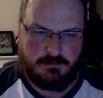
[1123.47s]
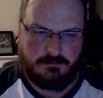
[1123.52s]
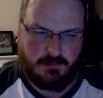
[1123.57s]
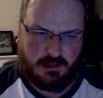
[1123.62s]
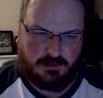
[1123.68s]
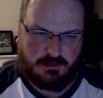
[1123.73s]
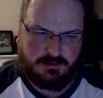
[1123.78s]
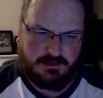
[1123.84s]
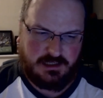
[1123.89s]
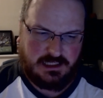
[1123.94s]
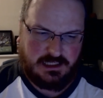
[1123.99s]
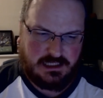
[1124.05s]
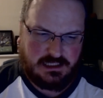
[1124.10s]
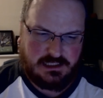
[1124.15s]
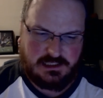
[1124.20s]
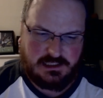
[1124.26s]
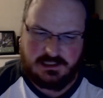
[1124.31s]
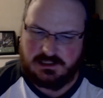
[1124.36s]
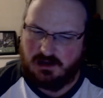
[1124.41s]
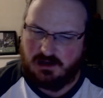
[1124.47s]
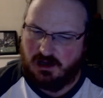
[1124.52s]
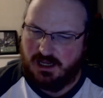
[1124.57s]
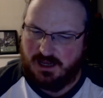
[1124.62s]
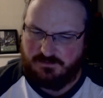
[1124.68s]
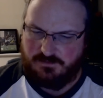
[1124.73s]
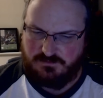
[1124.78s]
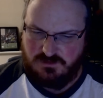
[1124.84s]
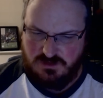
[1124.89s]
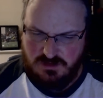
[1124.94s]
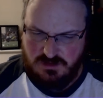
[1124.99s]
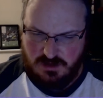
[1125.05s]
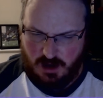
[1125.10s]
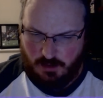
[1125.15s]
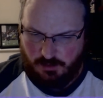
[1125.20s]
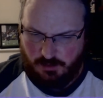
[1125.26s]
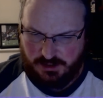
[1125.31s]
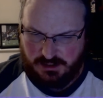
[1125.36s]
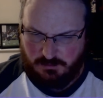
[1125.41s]
These, I have
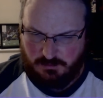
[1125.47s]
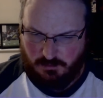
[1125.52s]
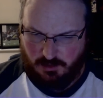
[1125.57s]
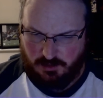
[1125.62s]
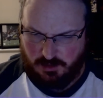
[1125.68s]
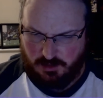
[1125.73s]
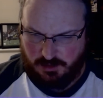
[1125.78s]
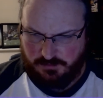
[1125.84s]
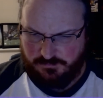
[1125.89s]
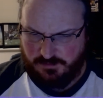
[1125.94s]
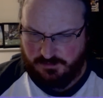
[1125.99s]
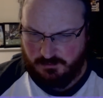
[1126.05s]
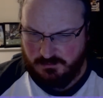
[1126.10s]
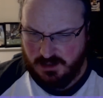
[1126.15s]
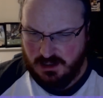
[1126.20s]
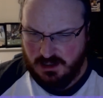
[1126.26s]
no idea where I got them from.